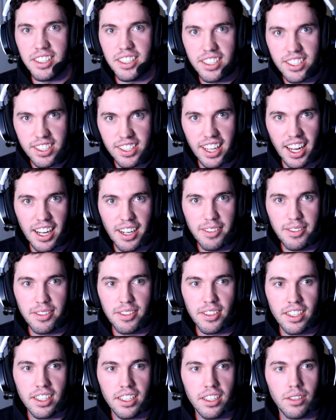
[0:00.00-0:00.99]

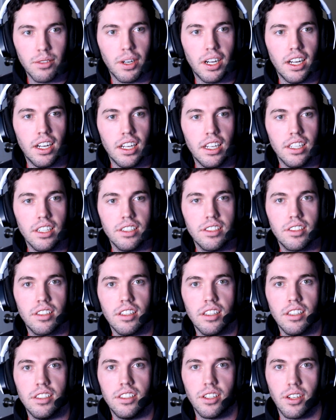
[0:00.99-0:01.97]
stuff
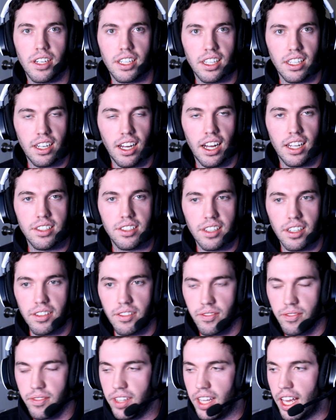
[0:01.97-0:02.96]
was during the COD
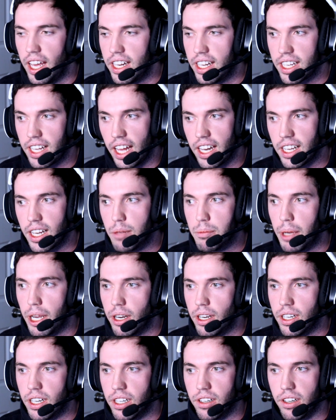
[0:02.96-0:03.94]
zone, and it kind of got
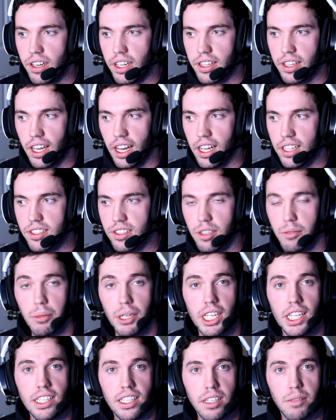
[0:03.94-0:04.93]
buried underneath COD zone,
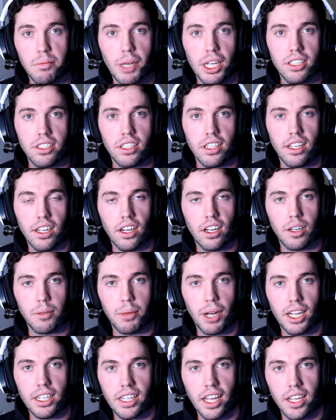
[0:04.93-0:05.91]
but he did mention it on a
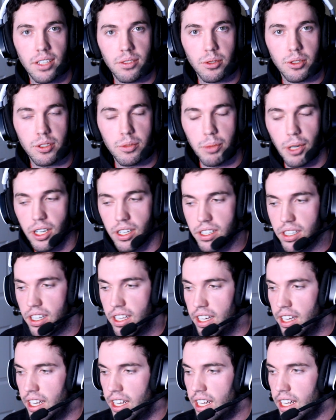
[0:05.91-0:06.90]
podcast with Spark.
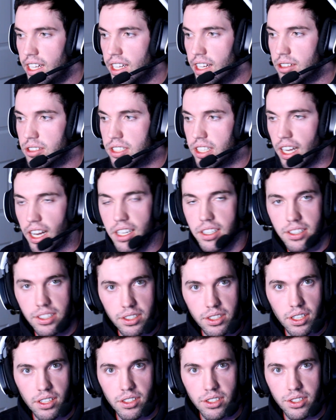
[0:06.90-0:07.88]
That was the
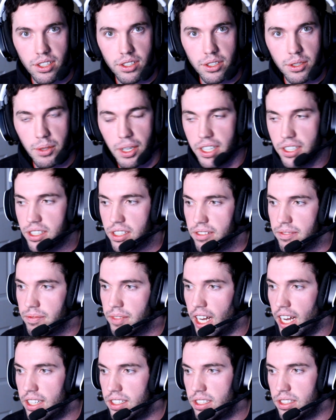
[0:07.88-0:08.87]
IcyChiller situation.
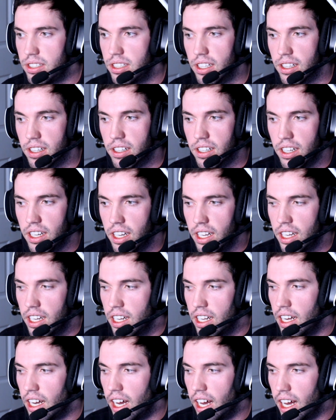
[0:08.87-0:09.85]
IcyChiller,
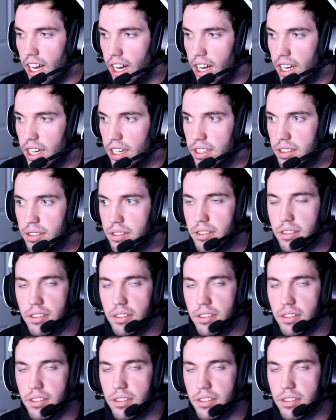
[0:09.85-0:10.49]
uh,